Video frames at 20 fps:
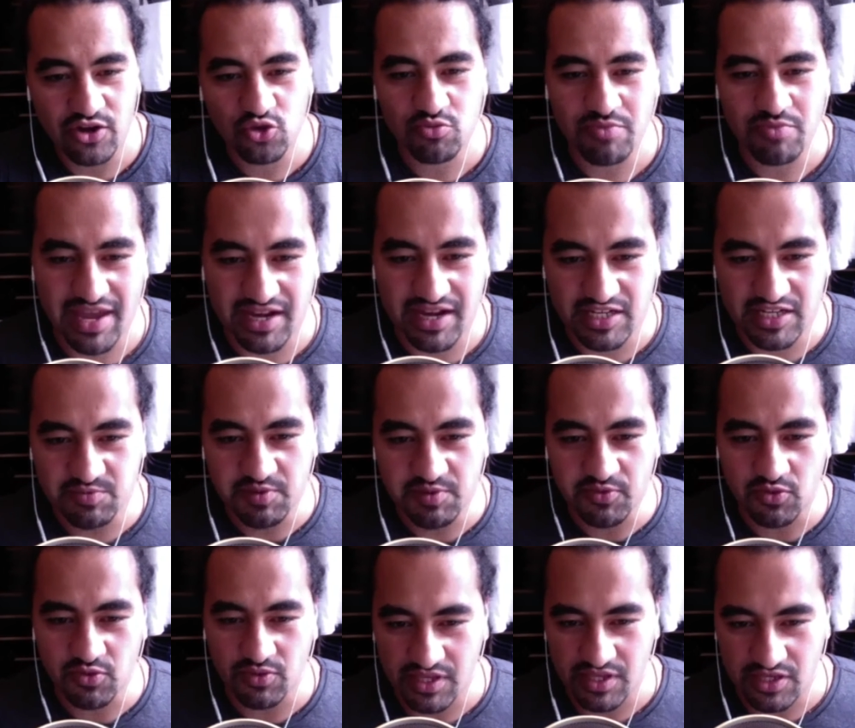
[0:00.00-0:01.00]
manage
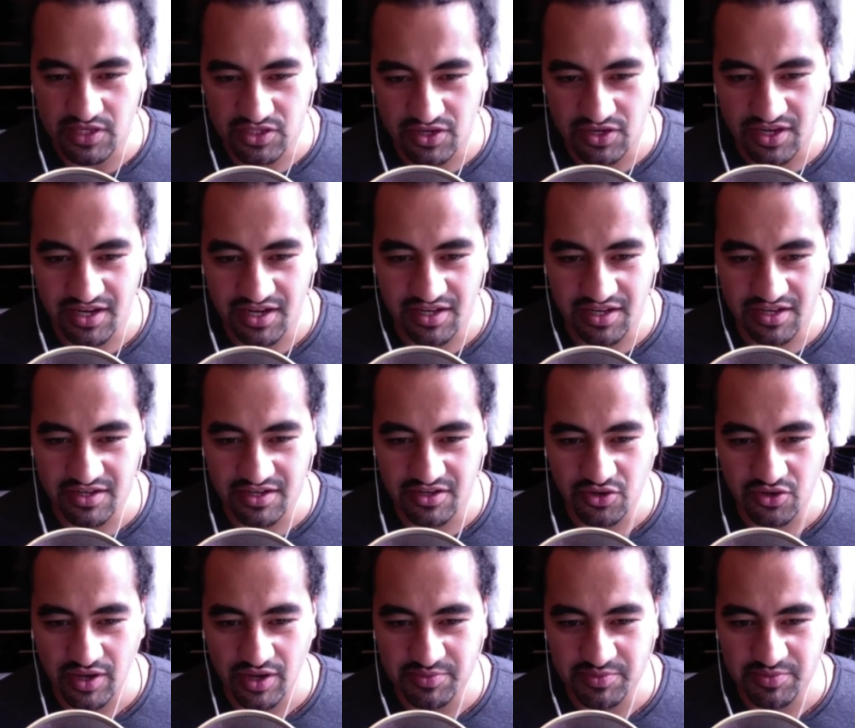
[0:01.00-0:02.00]
people when they start getting a
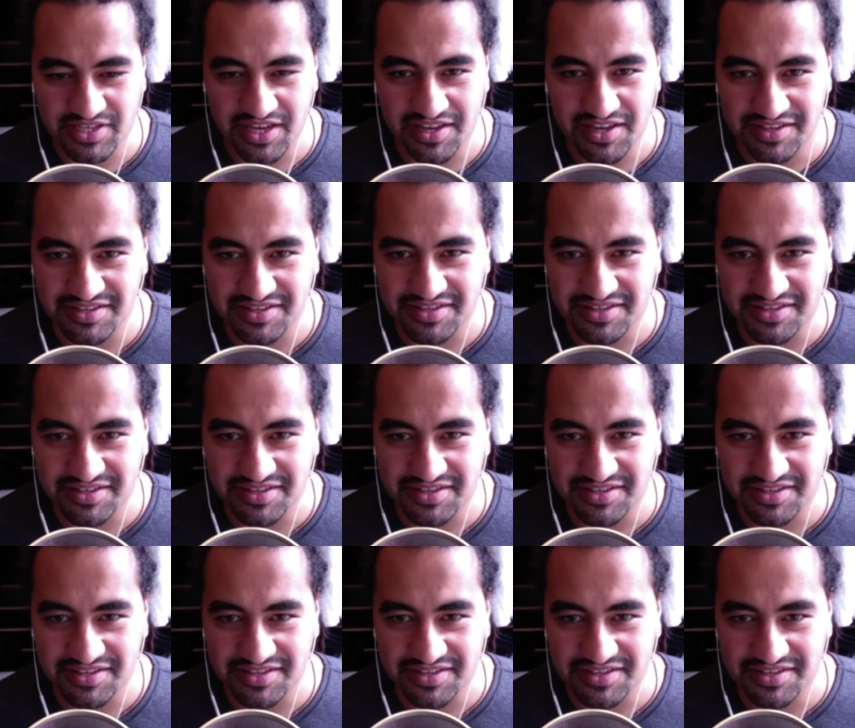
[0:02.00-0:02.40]
little upset?